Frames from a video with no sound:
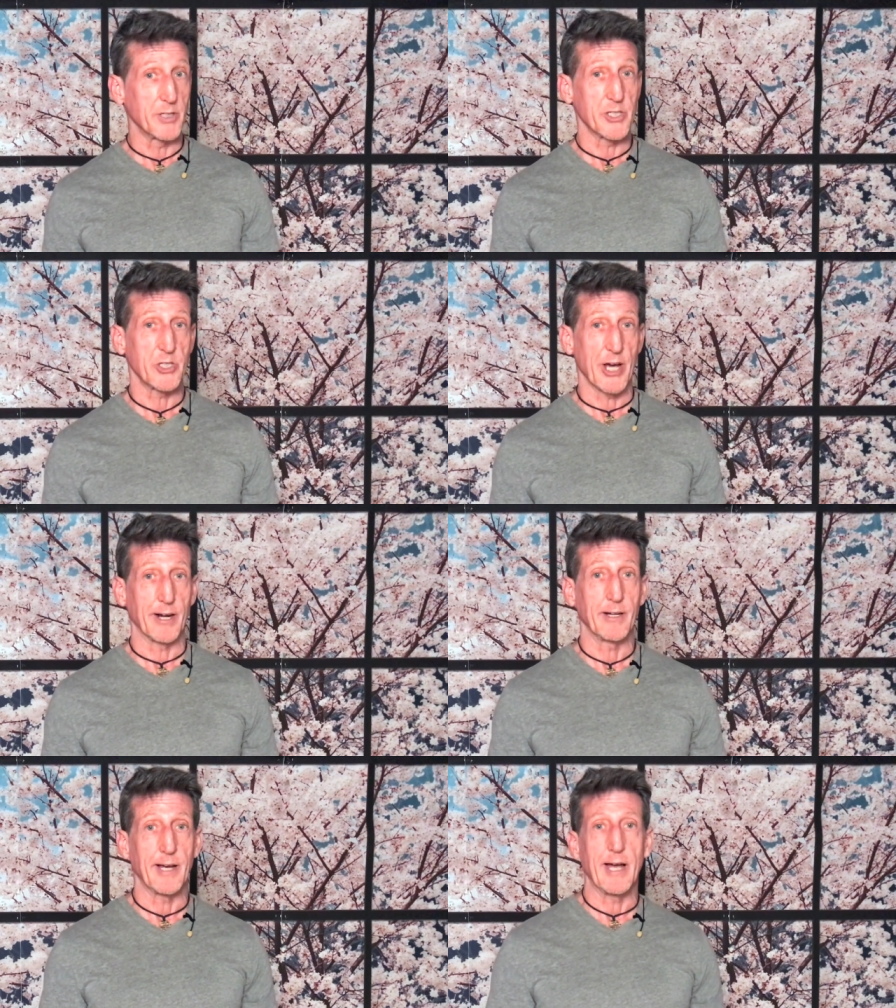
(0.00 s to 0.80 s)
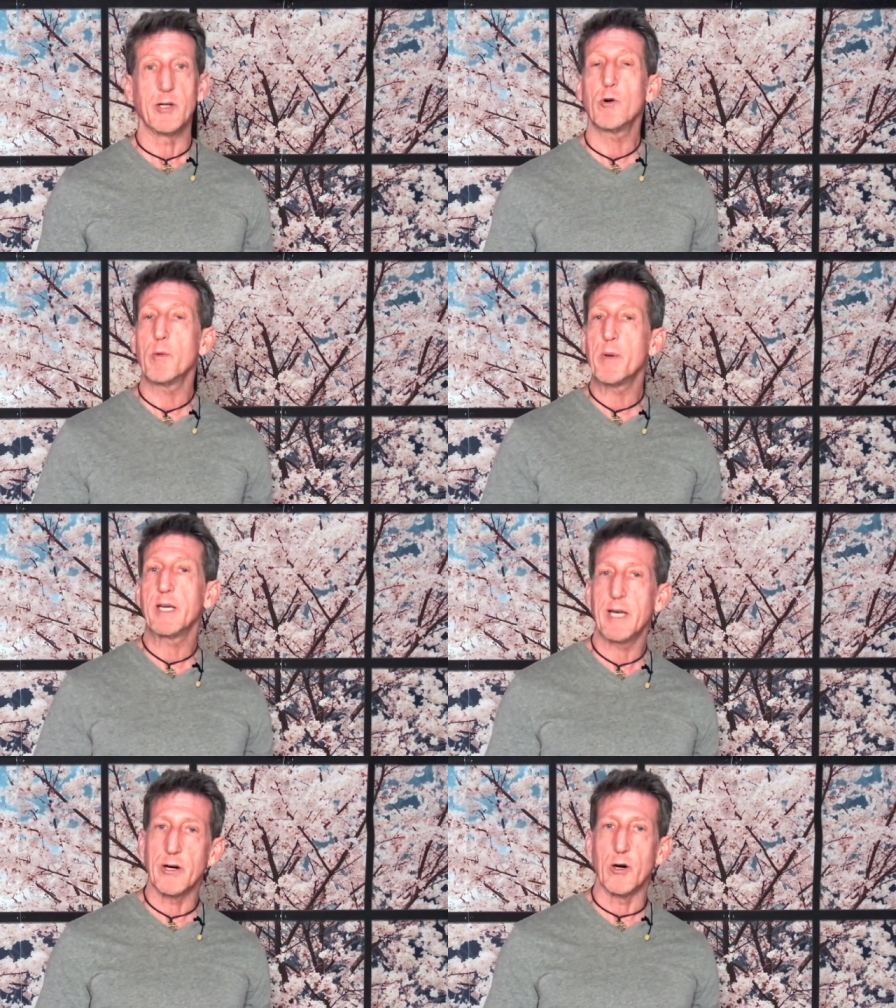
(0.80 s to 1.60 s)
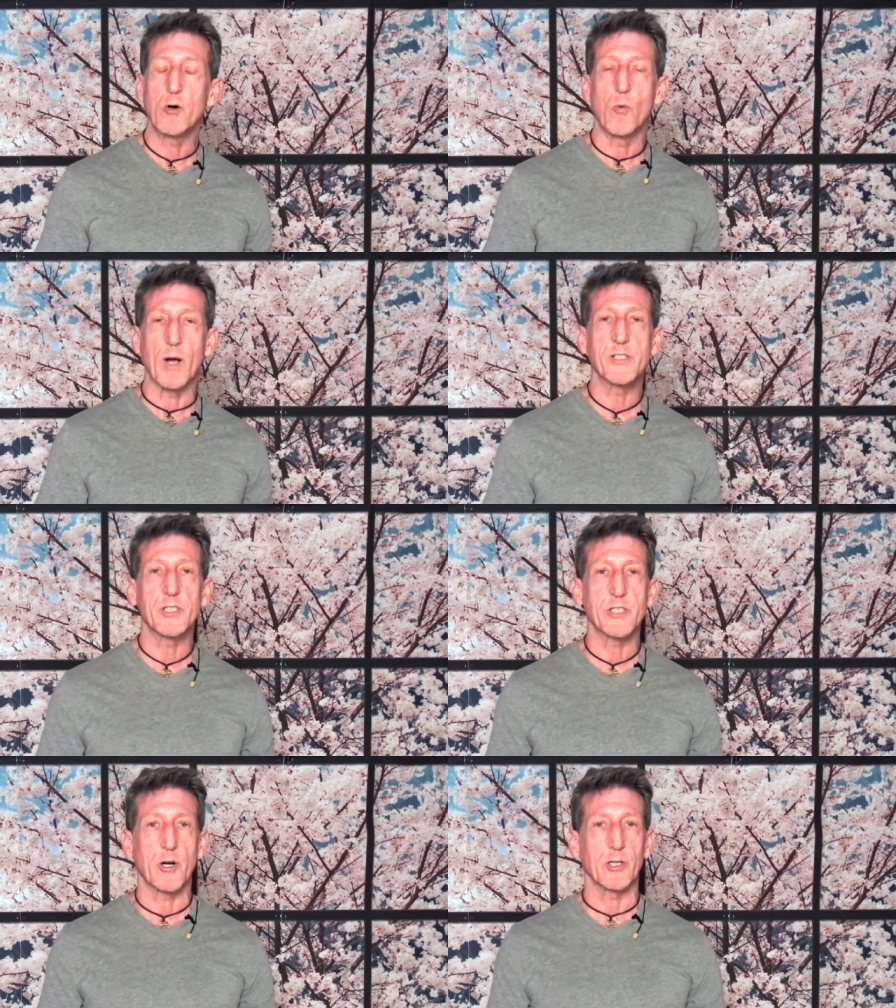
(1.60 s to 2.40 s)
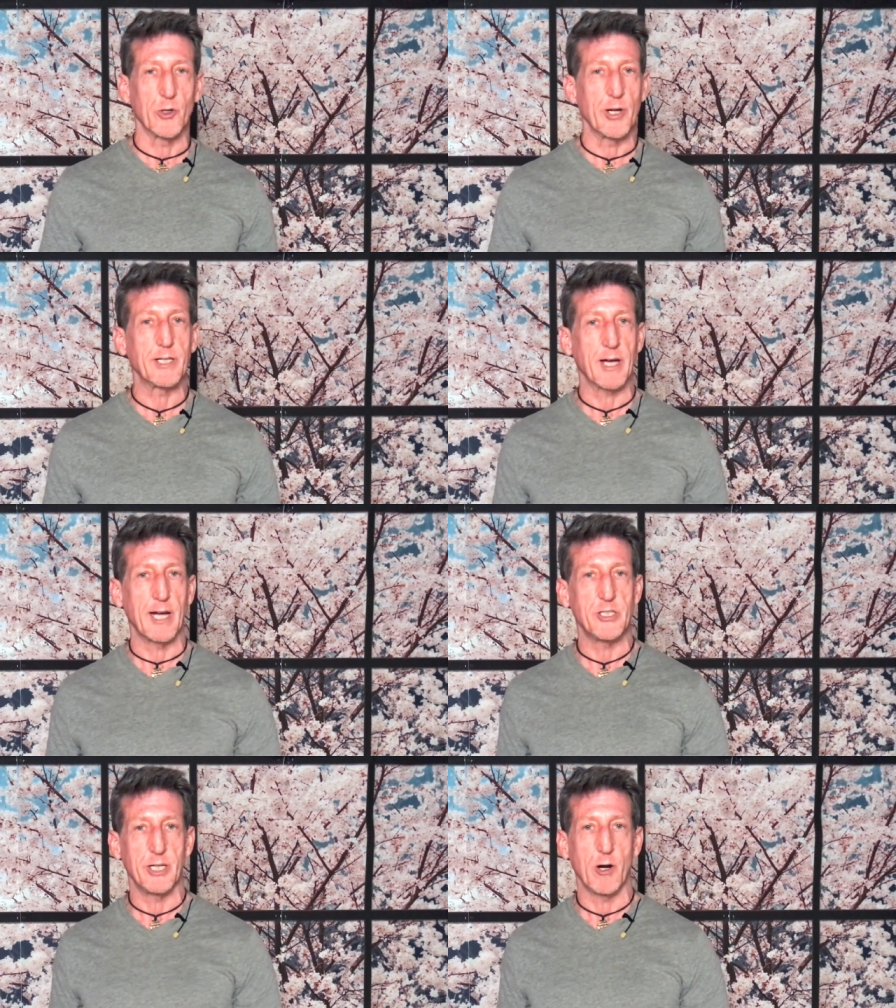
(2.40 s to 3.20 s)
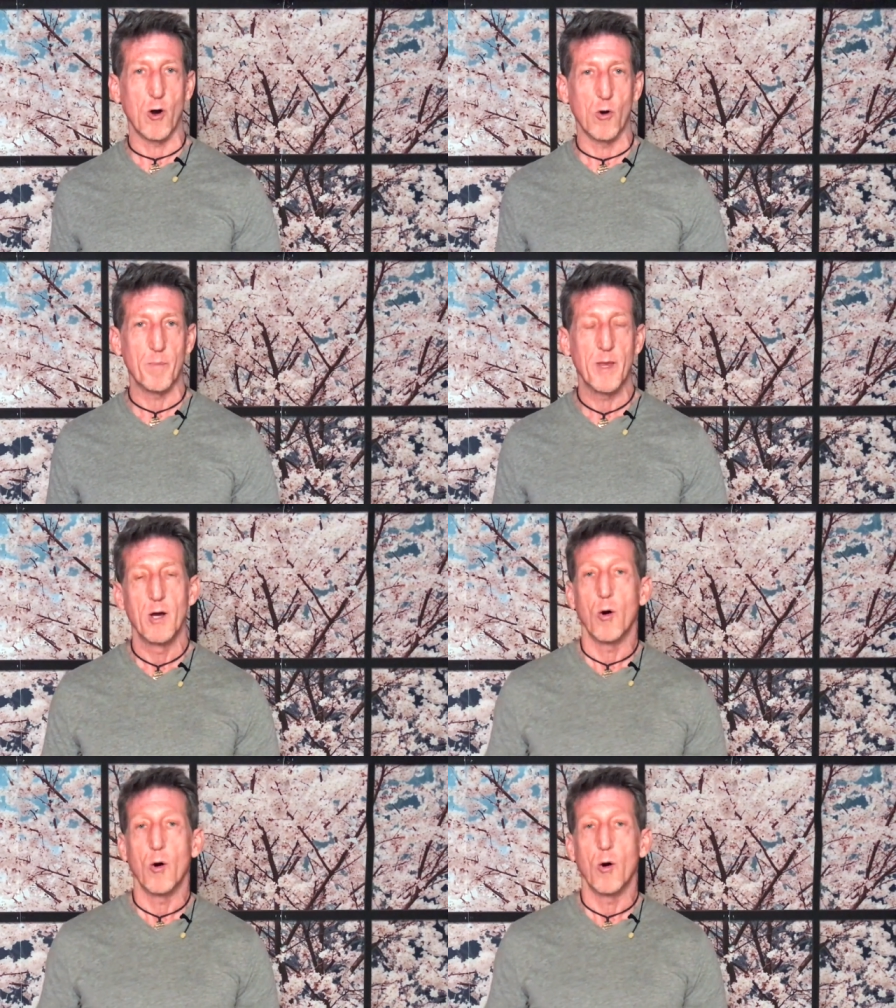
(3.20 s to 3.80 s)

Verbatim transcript: to this channel and you're a beginner who wants to start learning tai chi at home,